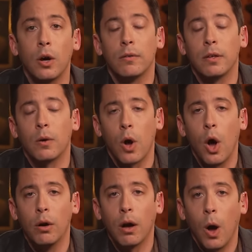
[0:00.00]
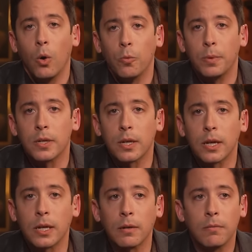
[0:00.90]
you know, ho hope is
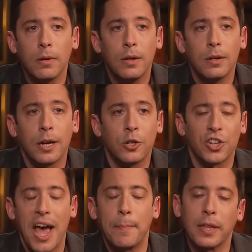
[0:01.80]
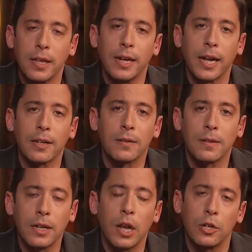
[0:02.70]
a not just happy thinking; it's a
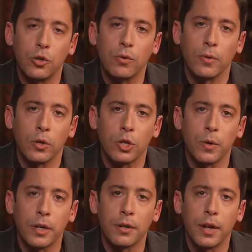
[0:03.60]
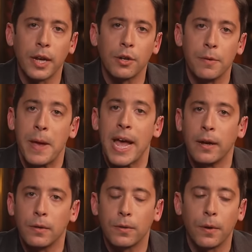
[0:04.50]
theological virtue and a, and a
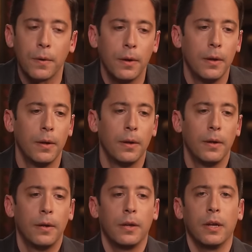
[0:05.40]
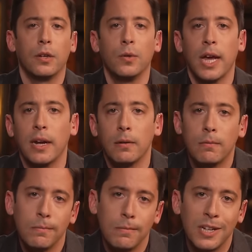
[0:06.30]
demand. So uh, do that.
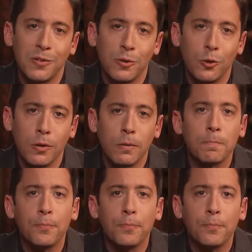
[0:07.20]
That's what you should do.